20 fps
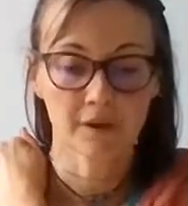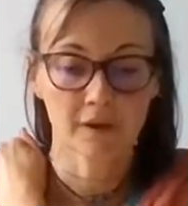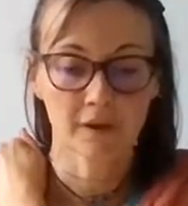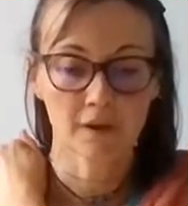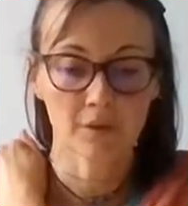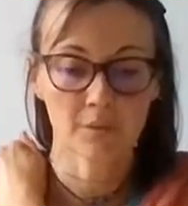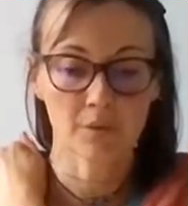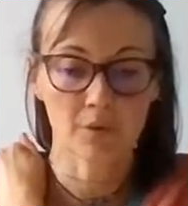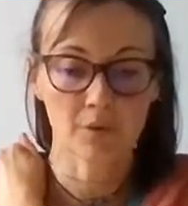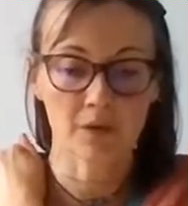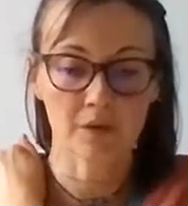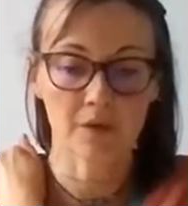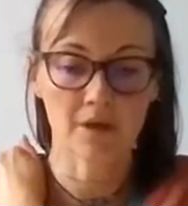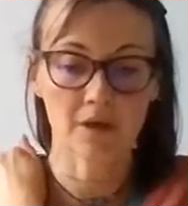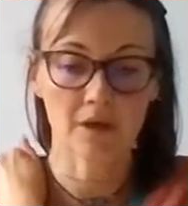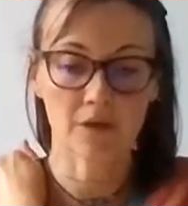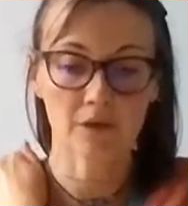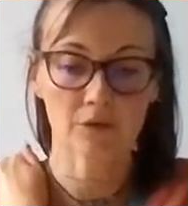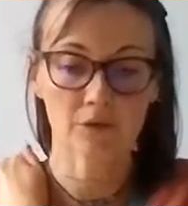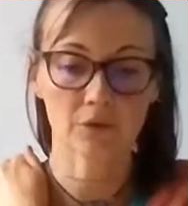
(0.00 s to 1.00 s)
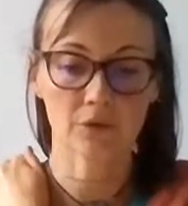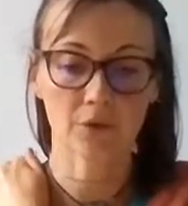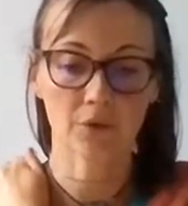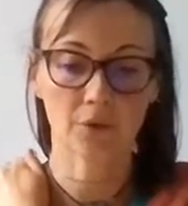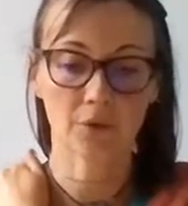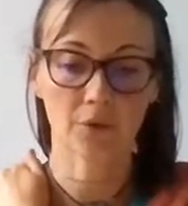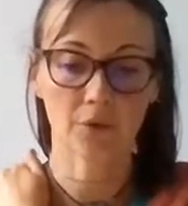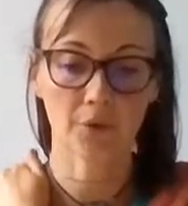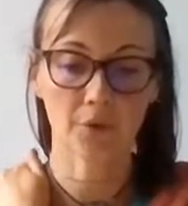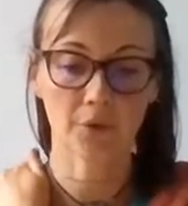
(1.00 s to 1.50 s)
and breathe out.
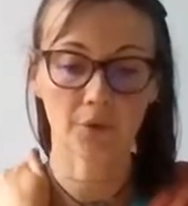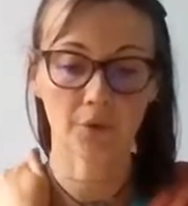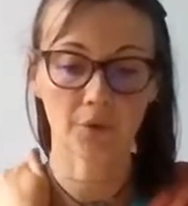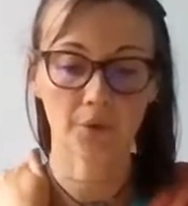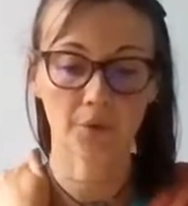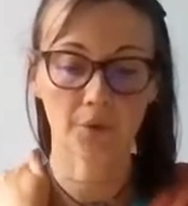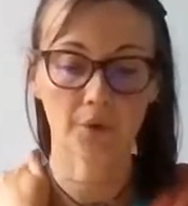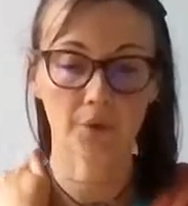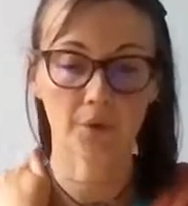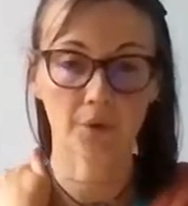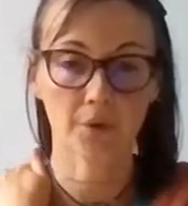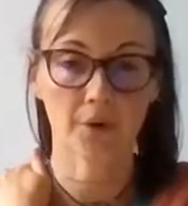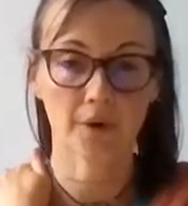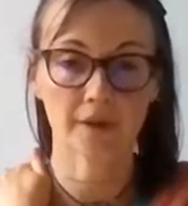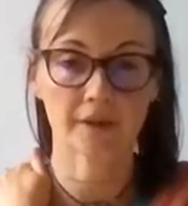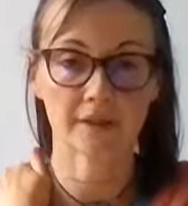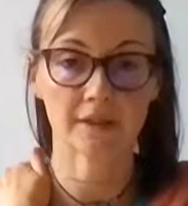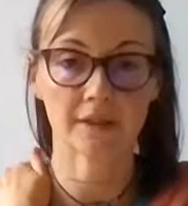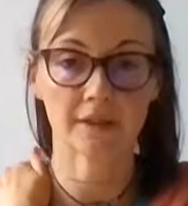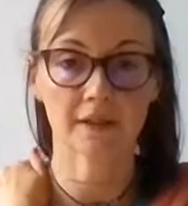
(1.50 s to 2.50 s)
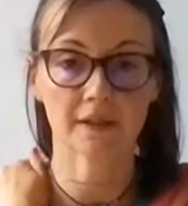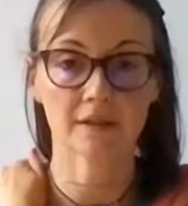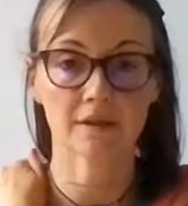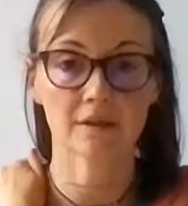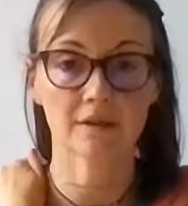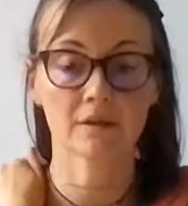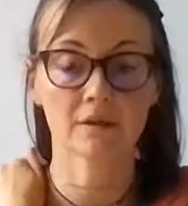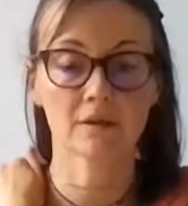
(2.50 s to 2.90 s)
And then again.